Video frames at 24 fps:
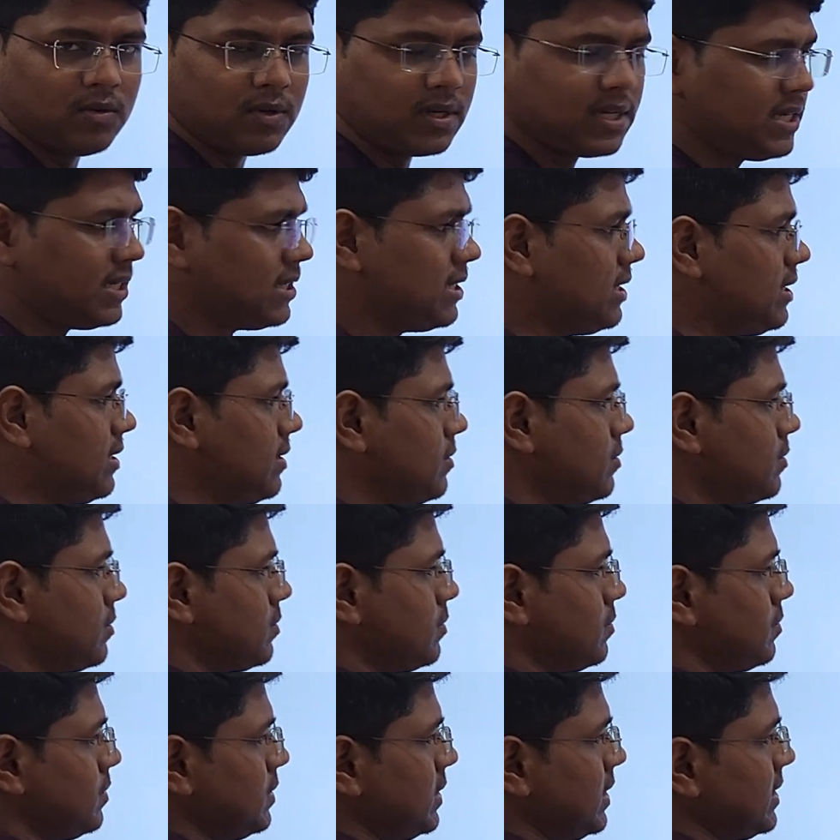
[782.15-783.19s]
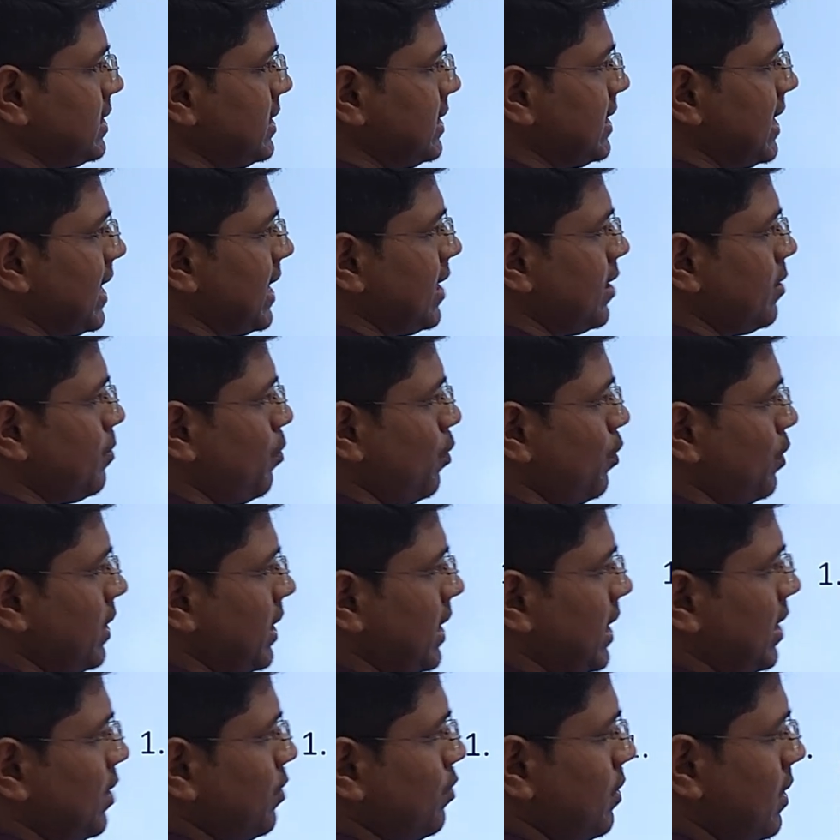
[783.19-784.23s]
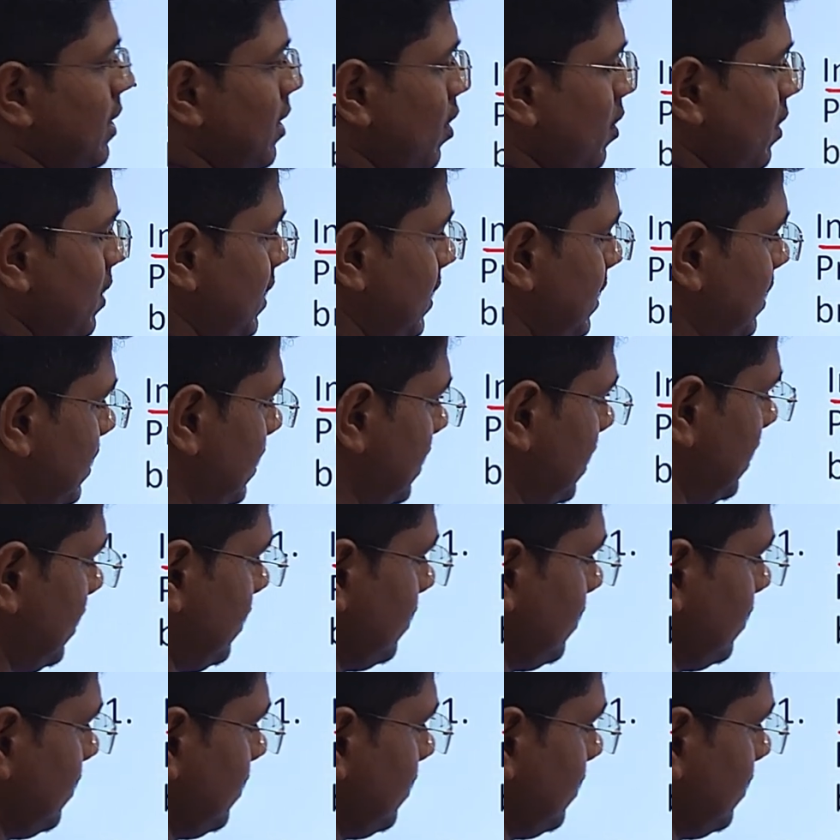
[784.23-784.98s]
okay, this indirect bone healing will occur.